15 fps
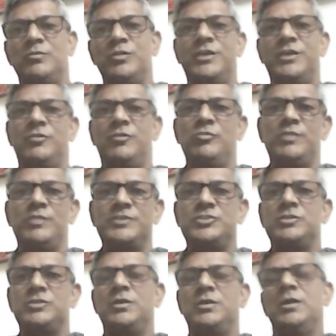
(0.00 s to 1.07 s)
We can
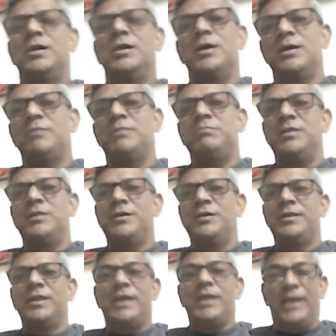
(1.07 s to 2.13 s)
always
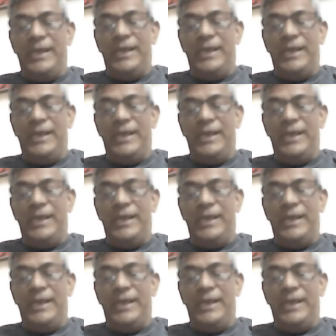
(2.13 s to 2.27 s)
learn.